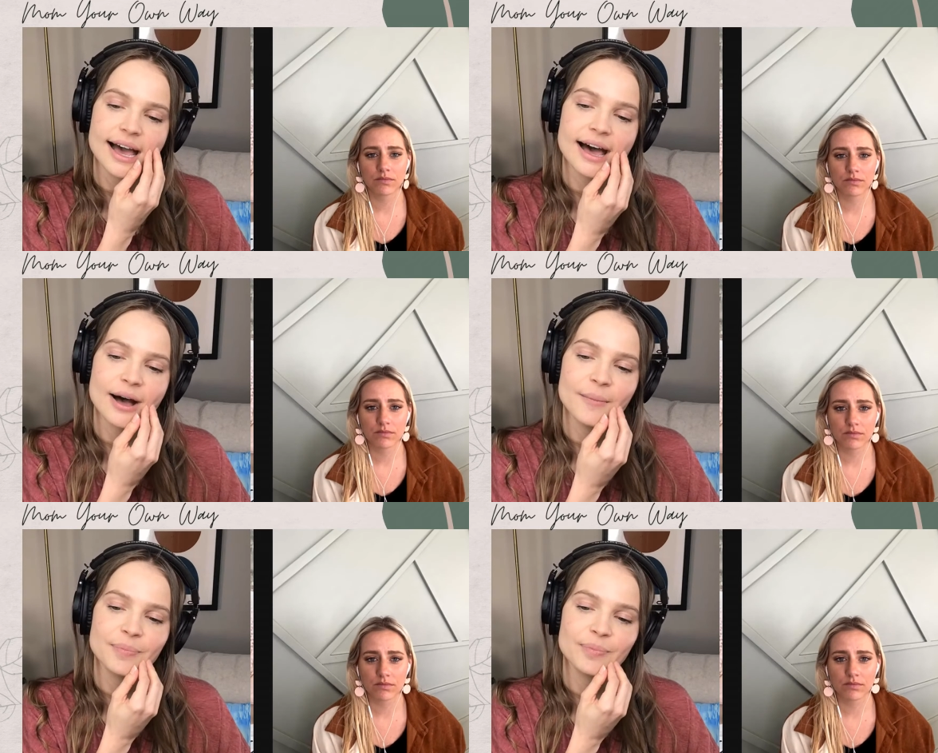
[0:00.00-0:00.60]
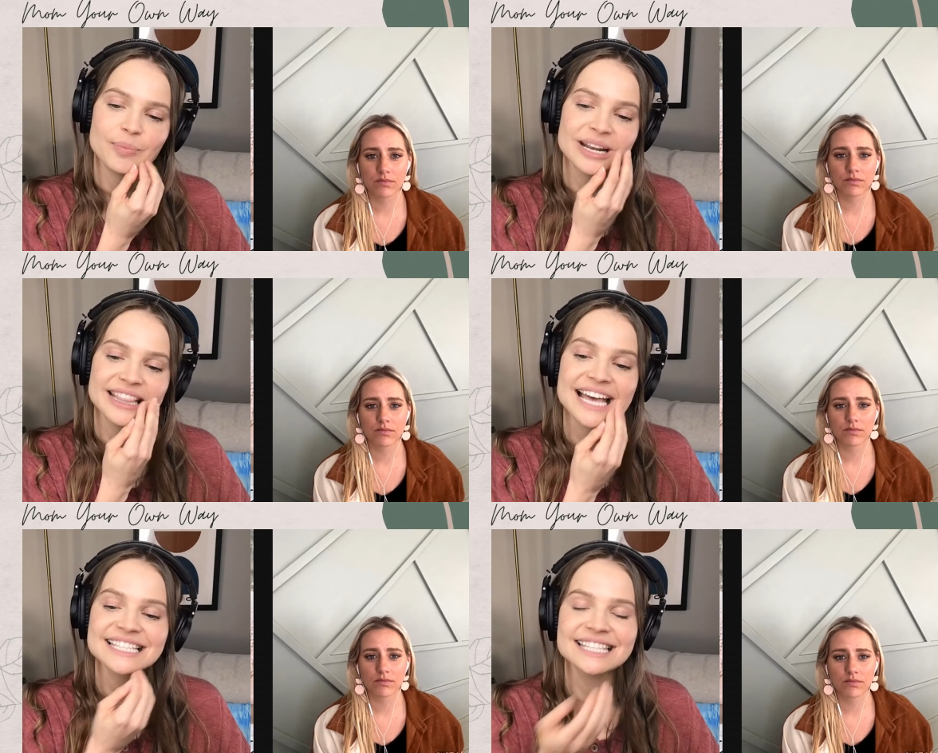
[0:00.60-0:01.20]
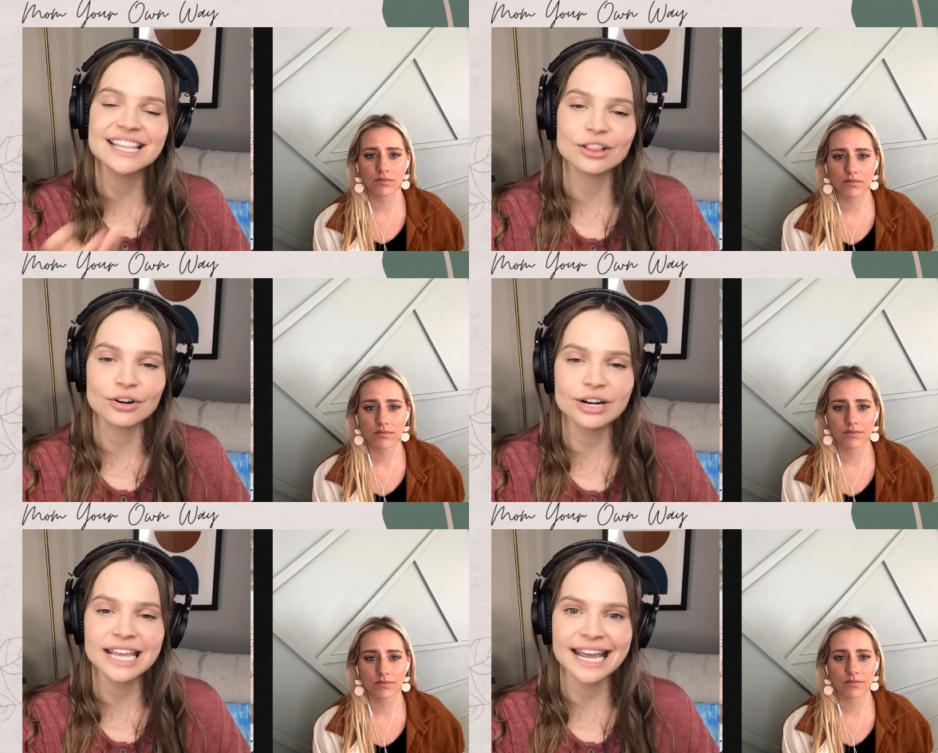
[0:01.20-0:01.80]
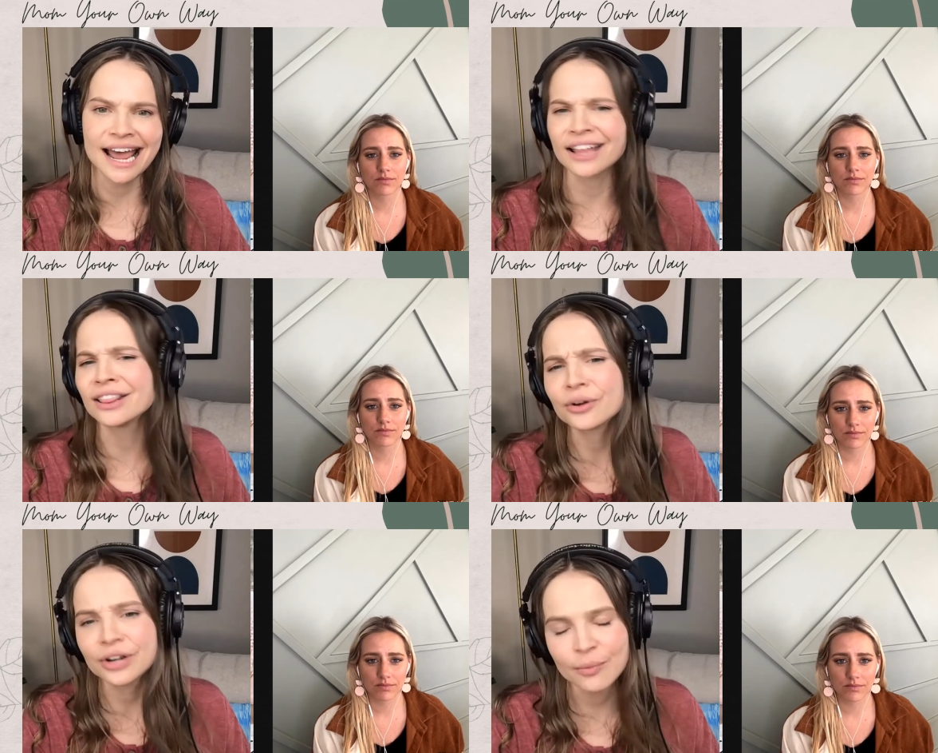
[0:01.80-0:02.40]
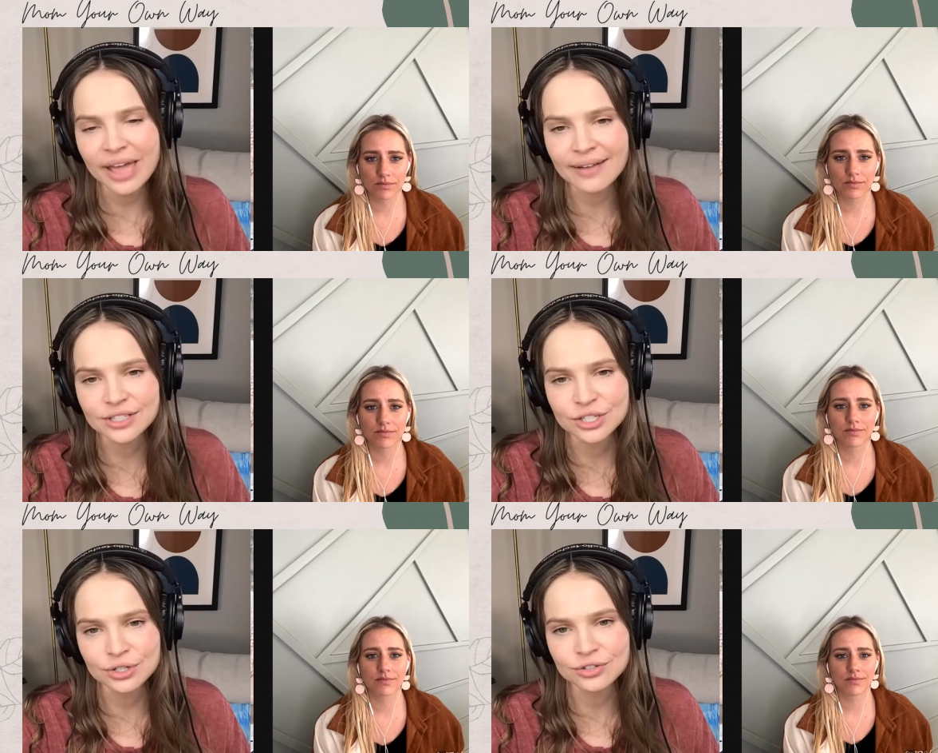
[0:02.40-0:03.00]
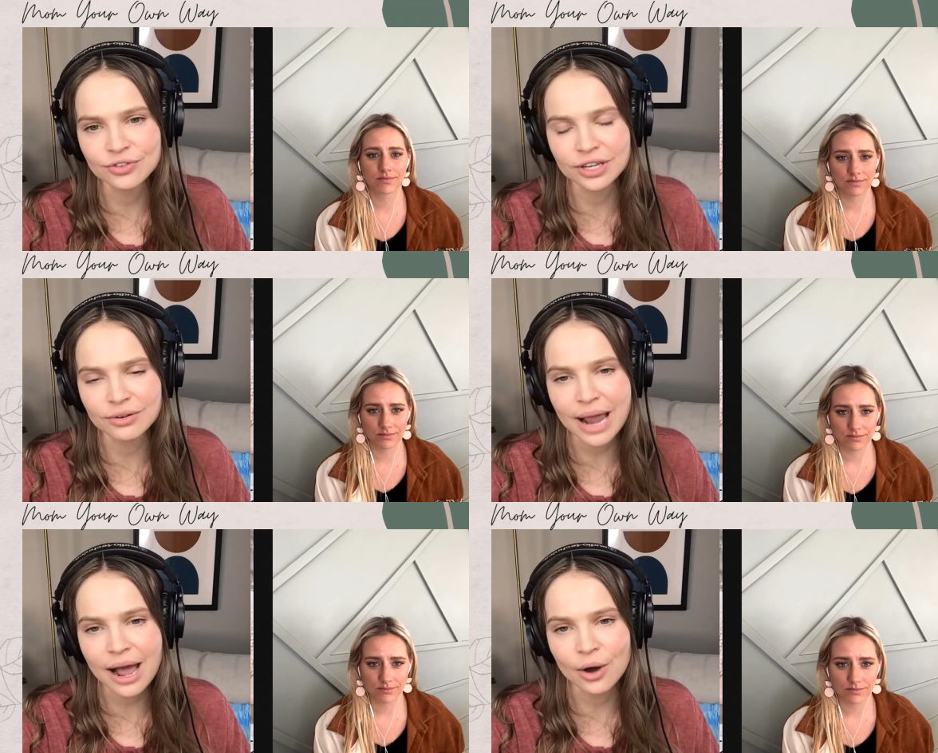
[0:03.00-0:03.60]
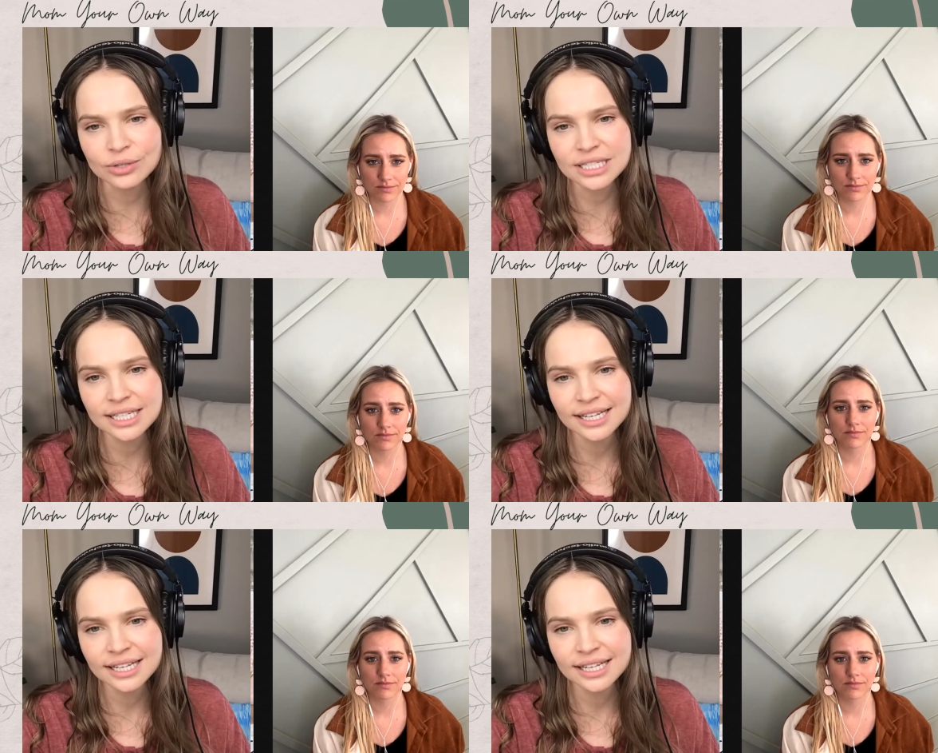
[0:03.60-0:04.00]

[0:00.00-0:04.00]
Speaker 1: Um, but that's the learning and unlearning we have to do to figure out